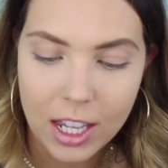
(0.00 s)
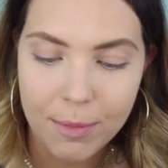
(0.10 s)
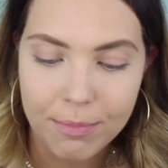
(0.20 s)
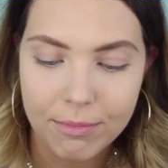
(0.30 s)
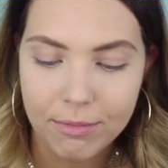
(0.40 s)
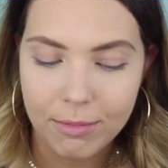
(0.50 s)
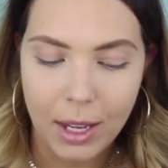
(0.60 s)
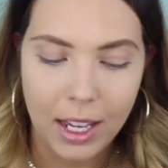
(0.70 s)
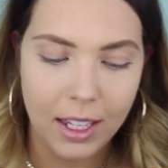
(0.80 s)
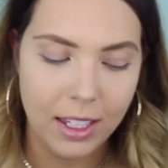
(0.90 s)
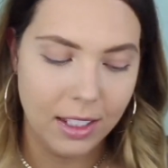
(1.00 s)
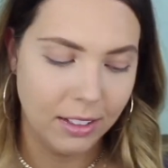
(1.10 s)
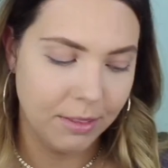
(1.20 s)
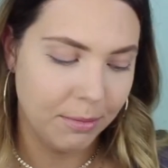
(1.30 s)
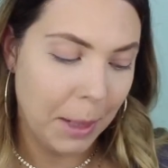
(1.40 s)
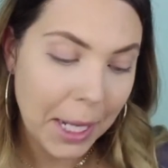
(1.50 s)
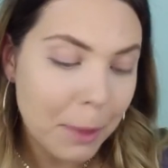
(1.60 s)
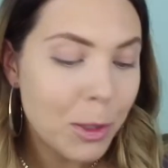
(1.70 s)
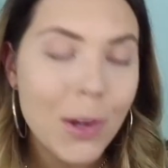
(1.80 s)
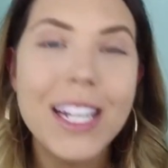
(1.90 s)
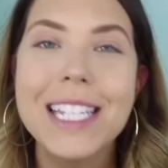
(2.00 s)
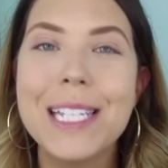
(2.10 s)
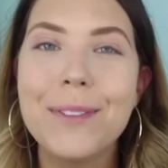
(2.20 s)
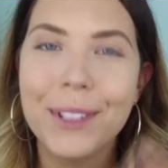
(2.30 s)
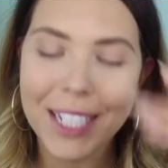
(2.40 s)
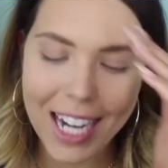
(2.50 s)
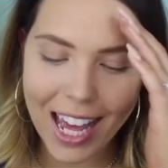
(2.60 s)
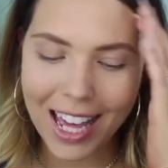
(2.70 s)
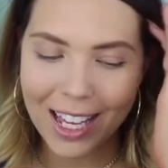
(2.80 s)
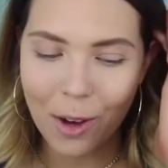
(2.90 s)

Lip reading: my makeup choices for today,